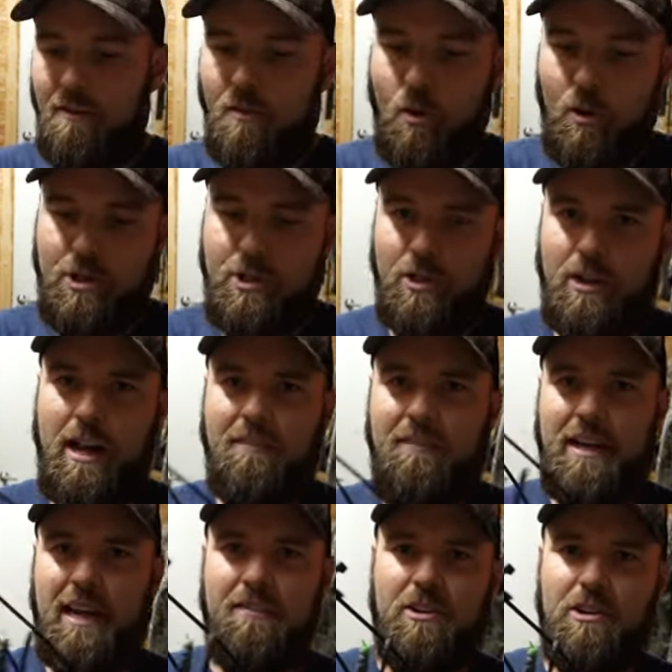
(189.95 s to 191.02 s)
Of course, you're going to have to
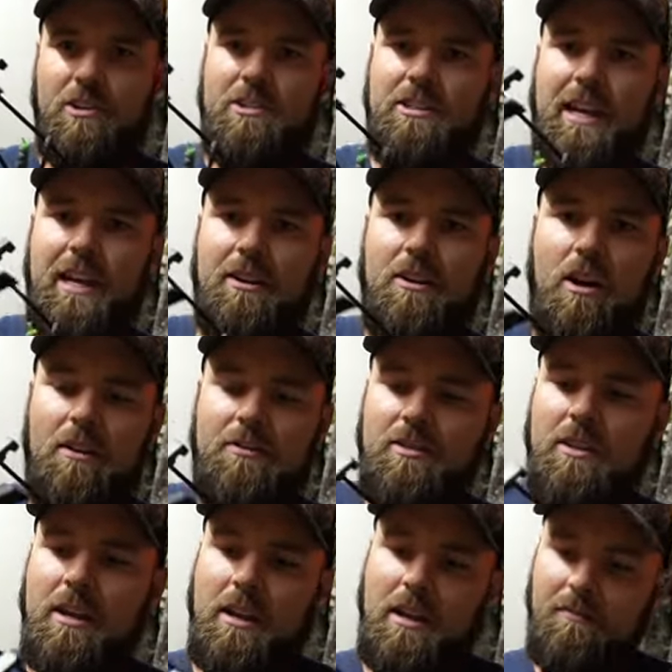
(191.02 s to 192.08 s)
have your standoffs
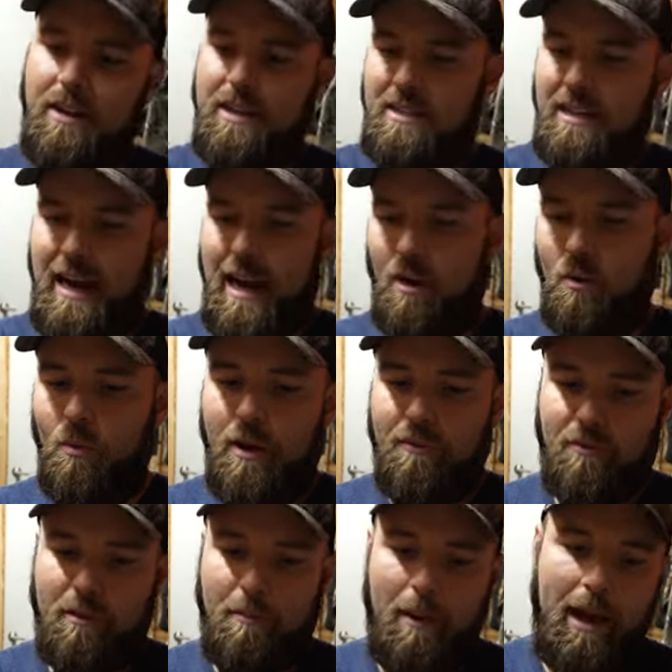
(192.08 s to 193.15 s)
face it out away
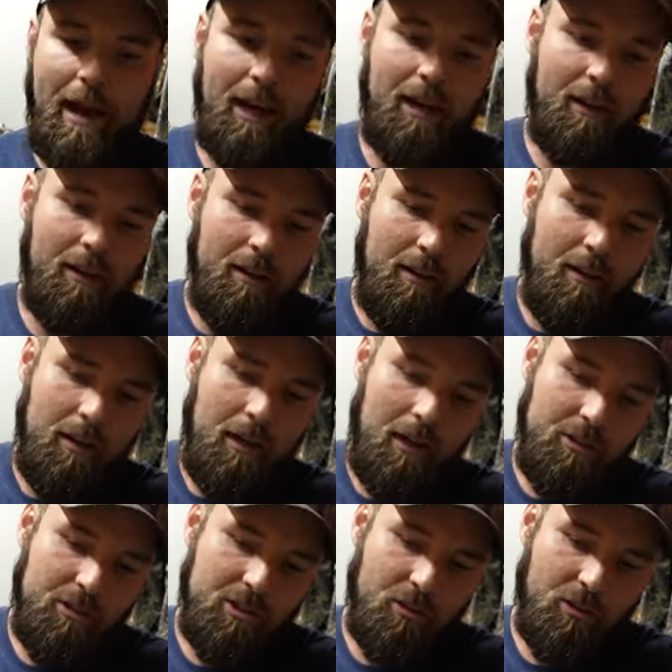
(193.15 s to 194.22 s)
from the pack uh,
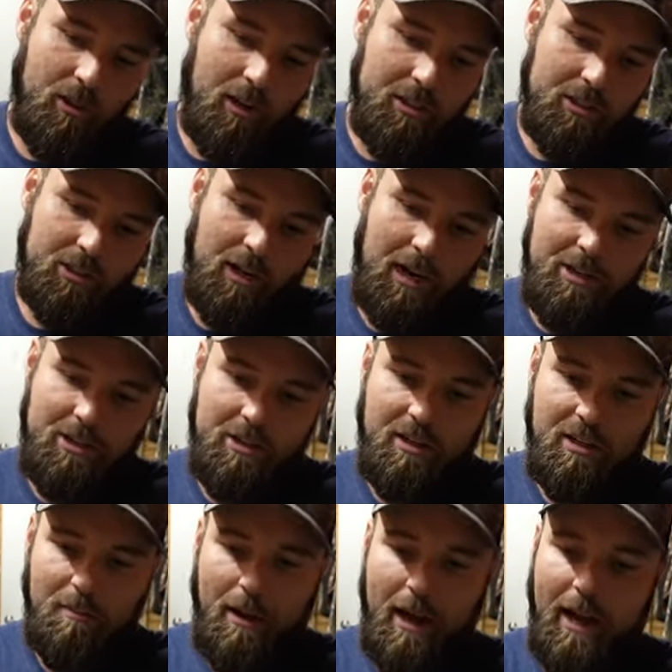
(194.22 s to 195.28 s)
just so they're not scratching you in
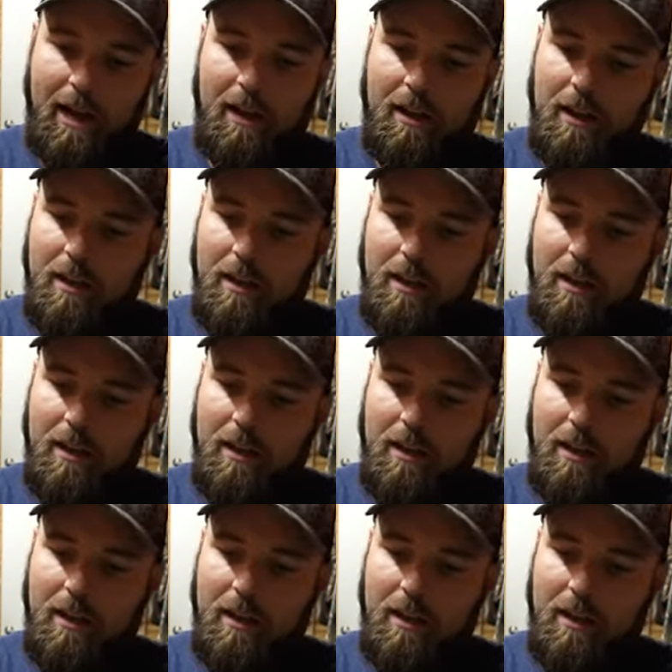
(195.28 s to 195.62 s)
the back.